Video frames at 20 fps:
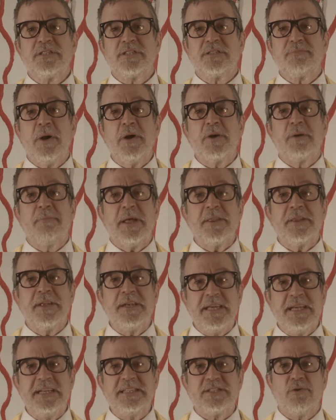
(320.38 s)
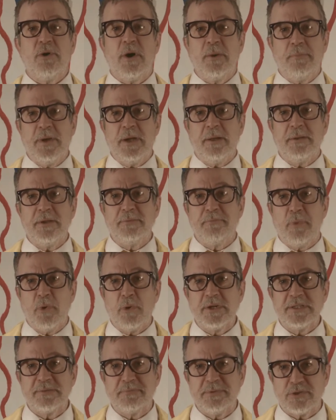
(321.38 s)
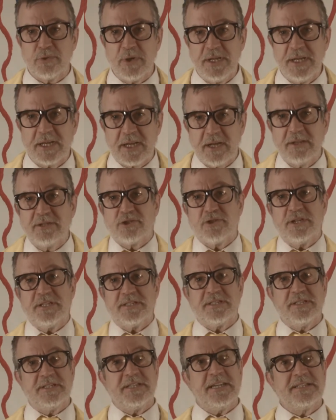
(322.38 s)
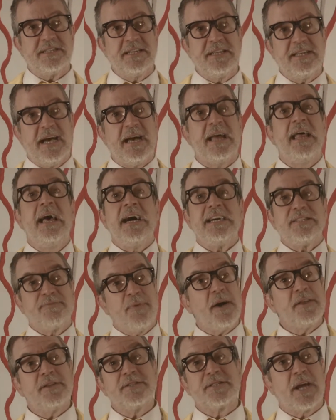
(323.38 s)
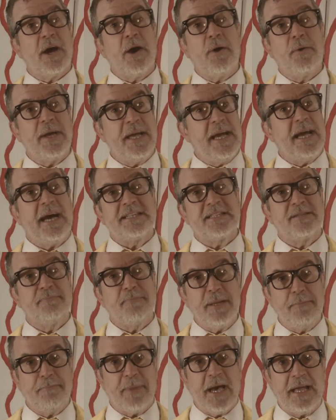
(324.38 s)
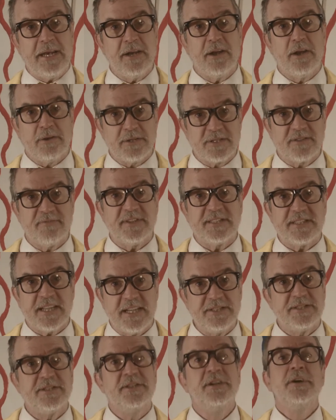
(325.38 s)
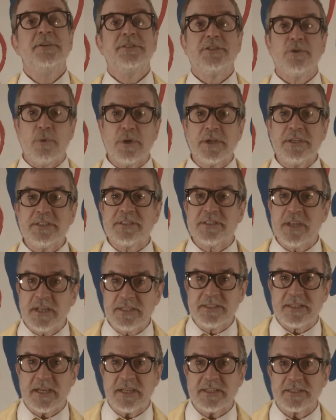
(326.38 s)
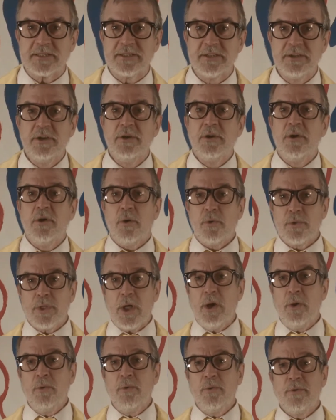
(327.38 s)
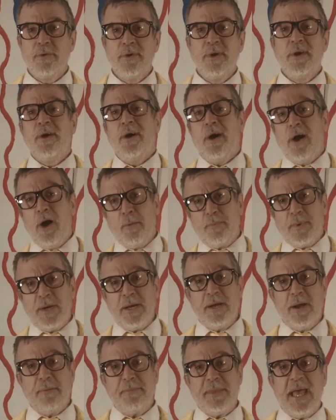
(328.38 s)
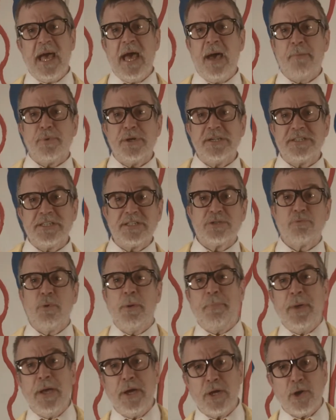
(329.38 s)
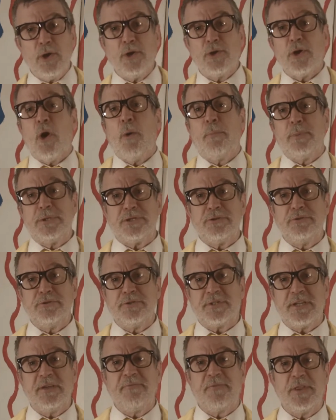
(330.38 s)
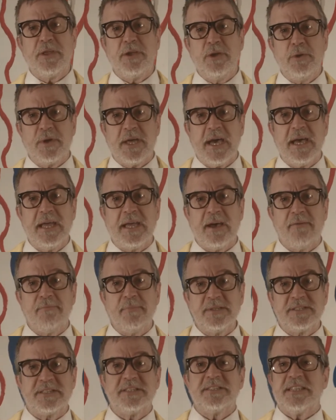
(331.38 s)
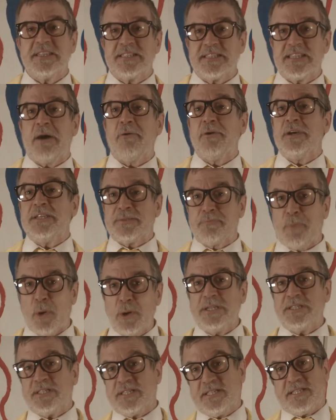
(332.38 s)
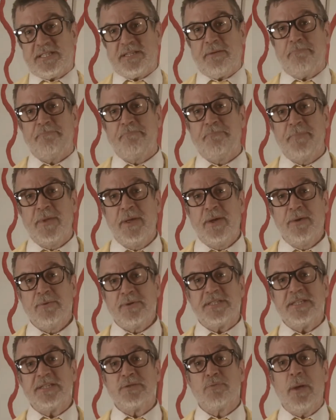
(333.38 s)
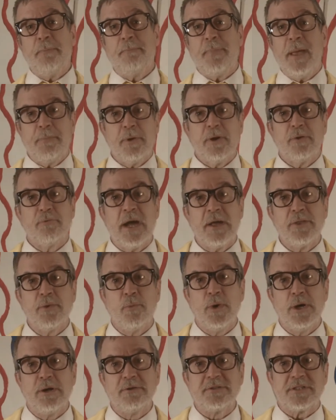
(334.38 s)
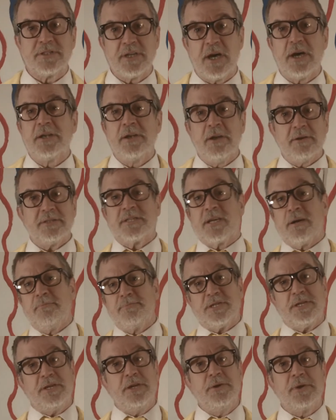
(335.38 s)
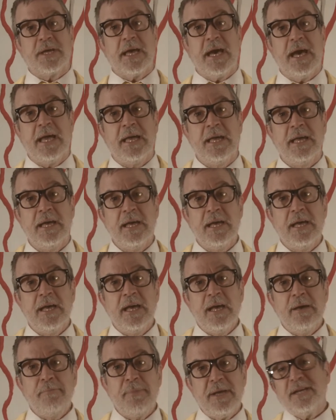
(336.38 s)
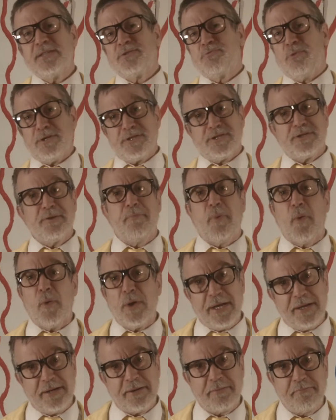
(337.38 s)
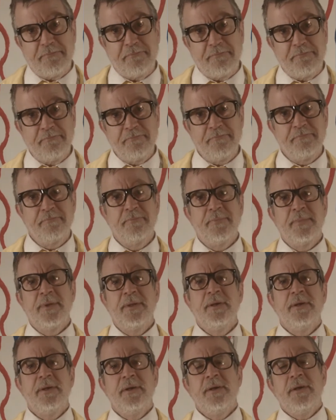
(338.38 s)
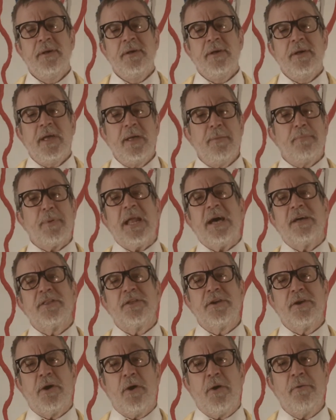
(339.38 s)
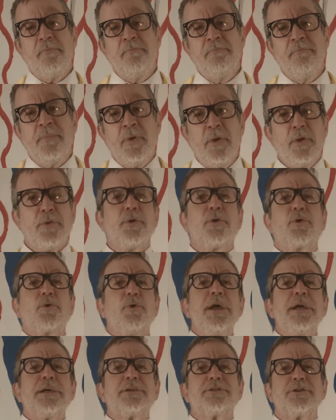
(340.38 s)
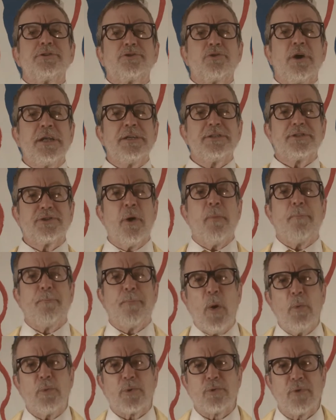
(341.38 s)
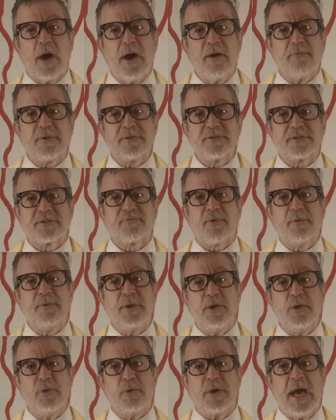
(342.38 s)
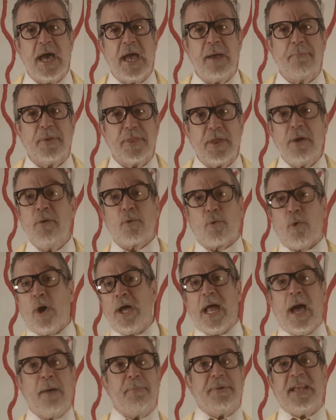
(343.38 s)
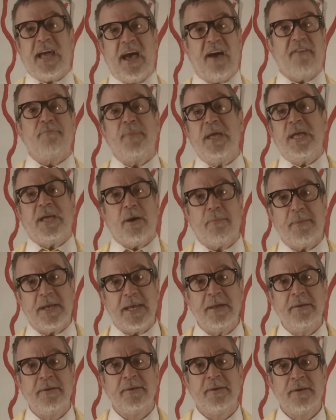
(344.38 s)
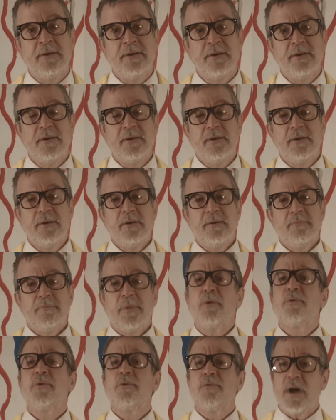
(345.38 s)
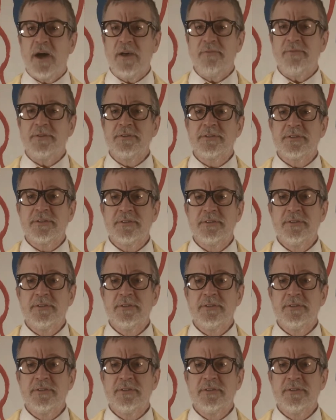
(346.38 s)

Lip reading: spoke about the need to open up the borders between the countries, suggesting that as far as go, he hasn't been paying a lot of attention to what his son does. Although, opening up the air bridges would be a good opportunity for the UK government to test out its point system, which is when people around the world decide not to come to the UK, because what's the point? He blathered on, the Greeks are trying to stop bulk arrivals from the UK, but they were quite happy to have me coming in. Bulk arrivals?